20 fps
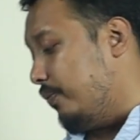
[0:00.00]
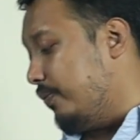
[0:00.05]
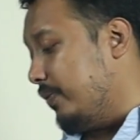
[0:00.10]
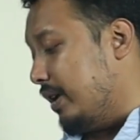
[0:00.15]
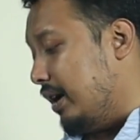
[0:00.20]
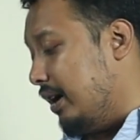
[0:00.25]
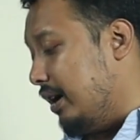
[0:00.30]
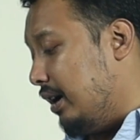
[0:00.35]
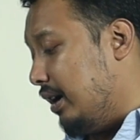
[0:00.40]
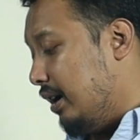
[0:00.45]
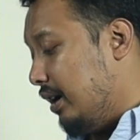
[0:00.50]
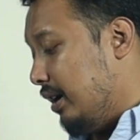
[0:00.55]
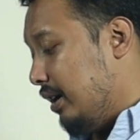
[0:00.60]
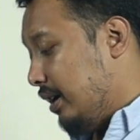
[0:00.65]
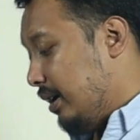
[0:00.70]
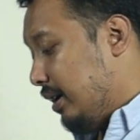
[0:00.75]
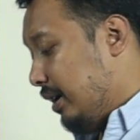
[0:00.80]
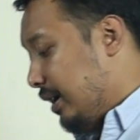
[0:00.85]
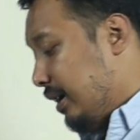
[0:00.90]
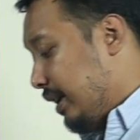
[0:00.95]
So
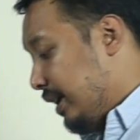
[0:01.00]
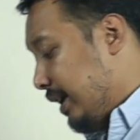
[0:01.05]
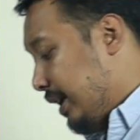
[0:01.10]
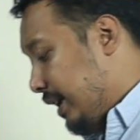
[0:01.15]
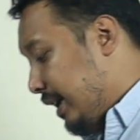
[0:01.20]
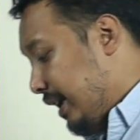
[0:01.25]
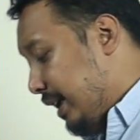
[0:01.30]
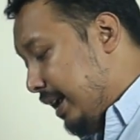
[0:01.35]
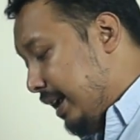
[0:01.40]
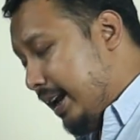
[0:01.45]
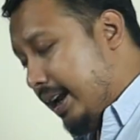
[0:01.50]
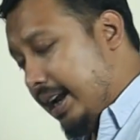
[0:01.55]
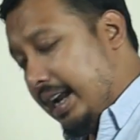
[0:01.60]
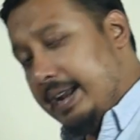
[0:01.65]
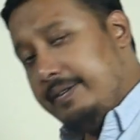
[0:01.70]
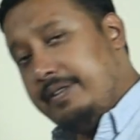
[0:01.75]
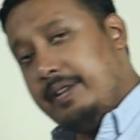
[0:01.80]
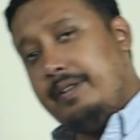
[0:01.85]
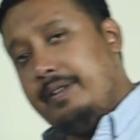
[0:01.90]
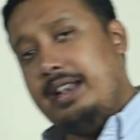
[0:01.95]

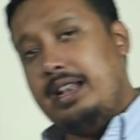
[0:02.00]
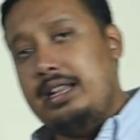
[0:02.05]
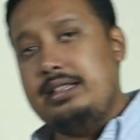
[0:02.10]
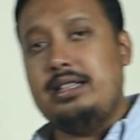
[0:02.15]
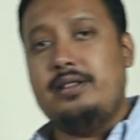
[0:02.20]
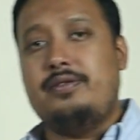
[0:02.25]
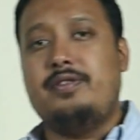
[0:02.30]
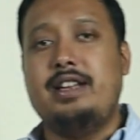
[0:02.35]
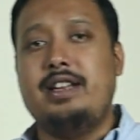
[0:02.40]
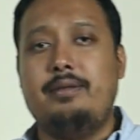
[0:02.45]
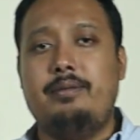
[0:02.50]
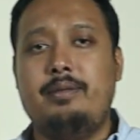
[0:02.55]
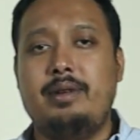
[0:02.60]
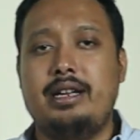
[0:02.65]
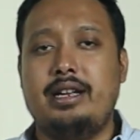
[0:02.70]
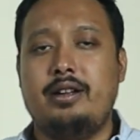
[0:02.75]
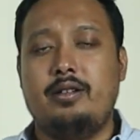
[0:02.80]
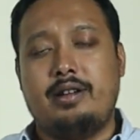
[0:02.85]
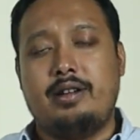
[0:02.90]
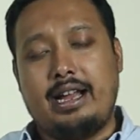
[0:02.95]
if you have a laser film,
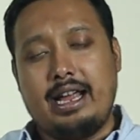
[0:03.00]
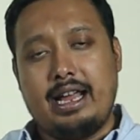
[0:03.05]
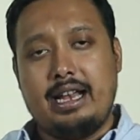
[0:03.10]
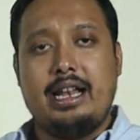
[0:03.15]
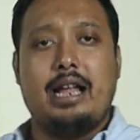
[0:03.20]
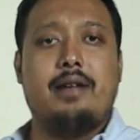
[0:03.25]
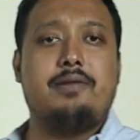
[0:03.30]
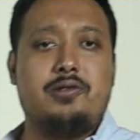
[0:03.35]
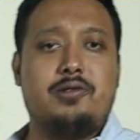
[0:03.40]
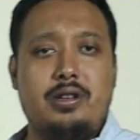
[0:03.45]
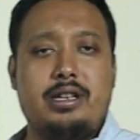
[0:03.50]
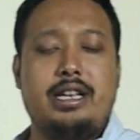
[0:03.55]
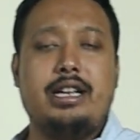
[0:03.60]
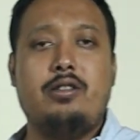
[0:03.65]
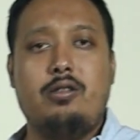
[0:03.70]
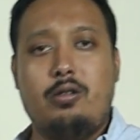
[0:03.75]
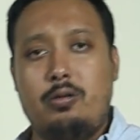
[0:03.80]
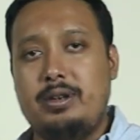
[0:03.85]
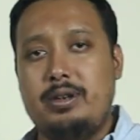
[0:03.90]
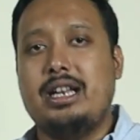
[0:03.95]
you can absolutely
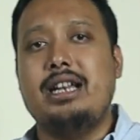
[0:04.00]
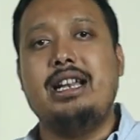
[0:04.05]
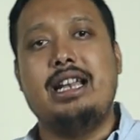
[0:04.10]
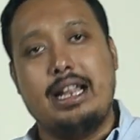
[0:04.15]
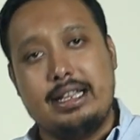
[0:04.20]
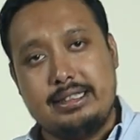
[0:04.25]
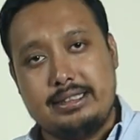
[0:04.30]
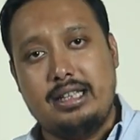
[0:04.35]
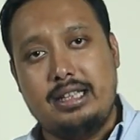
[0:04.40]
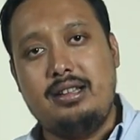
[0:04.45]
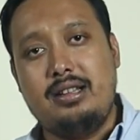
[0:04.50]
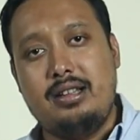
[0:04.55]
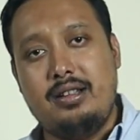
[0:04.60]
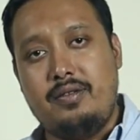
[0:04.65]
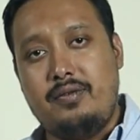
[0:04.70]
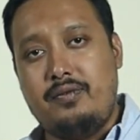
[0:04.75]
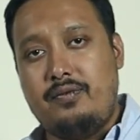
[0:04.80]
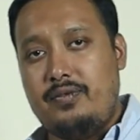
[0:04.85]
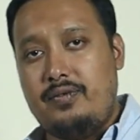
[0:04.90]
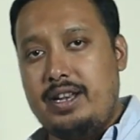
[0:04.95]
go with a laser
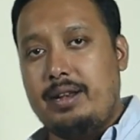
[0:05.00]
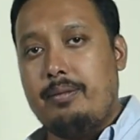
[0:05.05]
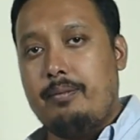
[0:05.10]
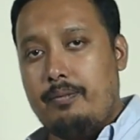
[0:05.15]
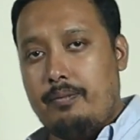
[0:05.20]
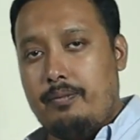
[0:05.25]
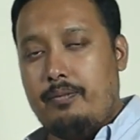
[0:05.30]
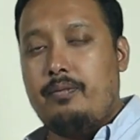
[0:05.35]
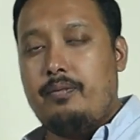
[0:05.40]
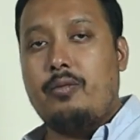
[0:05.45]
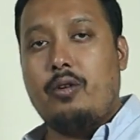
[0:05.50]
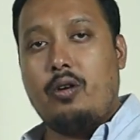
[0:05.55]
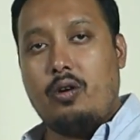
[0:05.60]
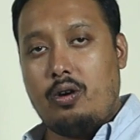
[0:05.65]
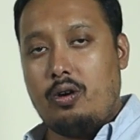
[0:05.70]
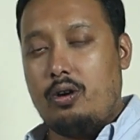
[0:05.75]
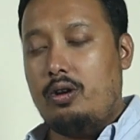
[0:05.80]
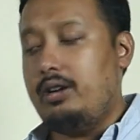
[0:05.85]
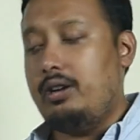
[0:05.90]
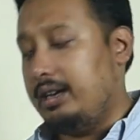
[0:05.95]
film
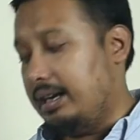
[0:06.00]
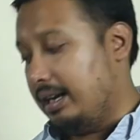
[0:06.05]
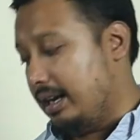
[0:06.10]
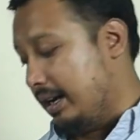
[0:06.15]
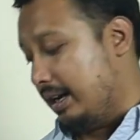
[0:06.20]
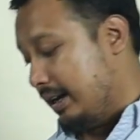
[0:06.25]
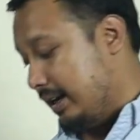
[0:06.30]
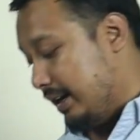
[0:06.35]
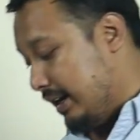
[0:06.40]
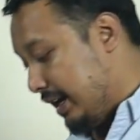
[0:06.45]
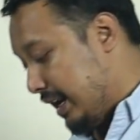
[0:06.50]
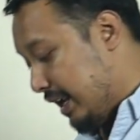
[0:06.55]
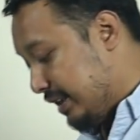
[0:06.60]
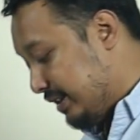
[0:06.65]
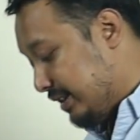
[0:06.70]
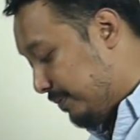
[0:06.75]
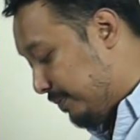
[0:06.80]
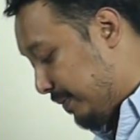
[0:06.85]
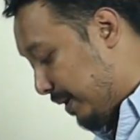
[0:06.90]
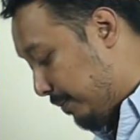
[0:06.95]
or
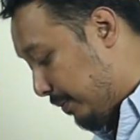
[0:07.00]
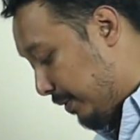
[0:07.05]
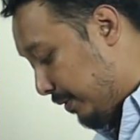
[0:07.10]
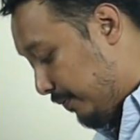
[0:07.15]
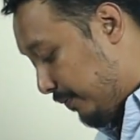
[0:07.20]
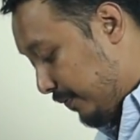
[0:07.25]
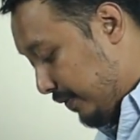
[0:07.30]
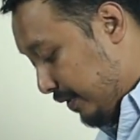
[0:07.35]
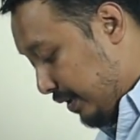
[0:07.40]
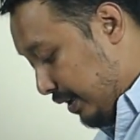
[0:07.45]
laser paper.